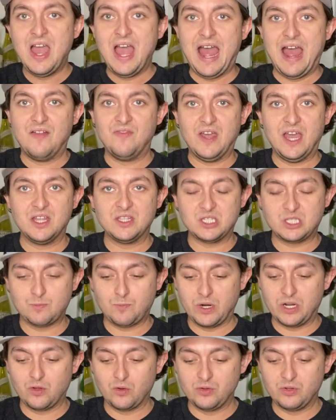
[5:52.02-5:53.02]
and then
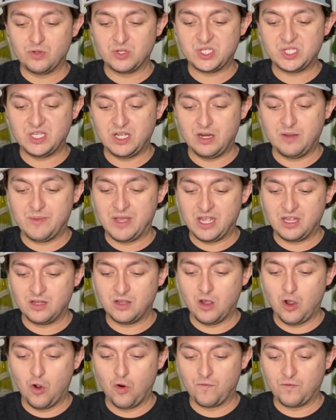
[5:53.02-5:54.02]
sprinkle your
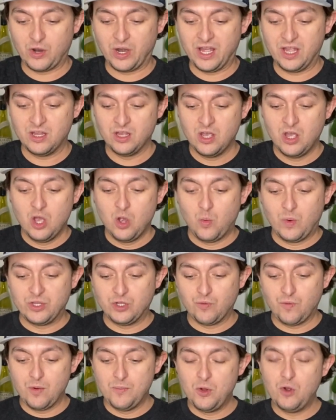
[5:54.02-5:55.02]
cinnamon over it, when
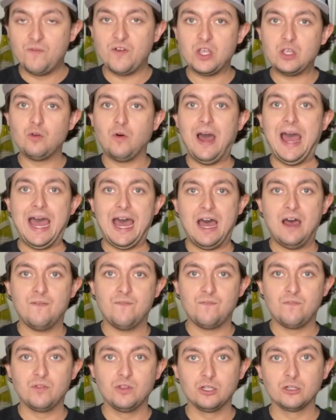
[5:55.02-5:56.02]
you remove it, you'll
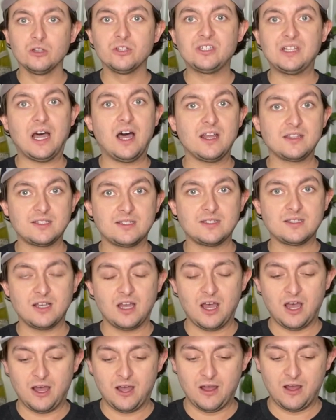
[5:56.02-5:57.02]
have little dots
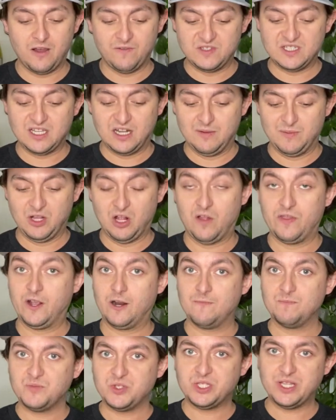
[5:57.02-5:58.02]
of cinnamon on
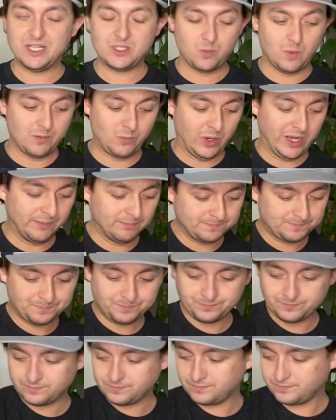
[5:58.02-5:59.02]
there. So that's one way.
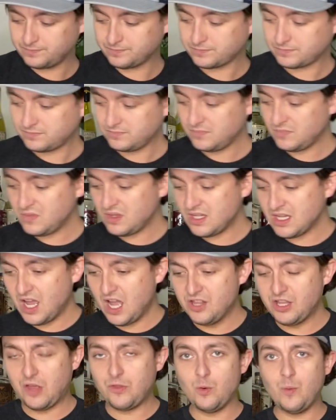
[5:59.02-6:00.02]

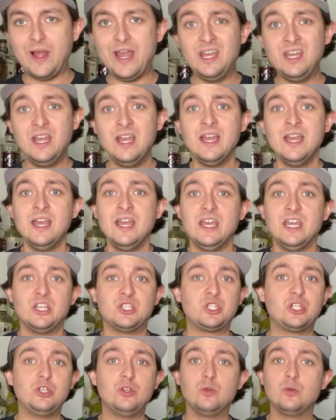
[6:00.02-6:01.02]
Another way
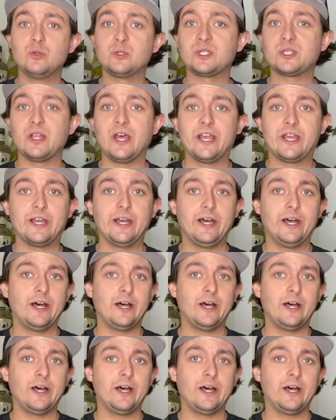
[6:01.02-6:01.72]
is to use like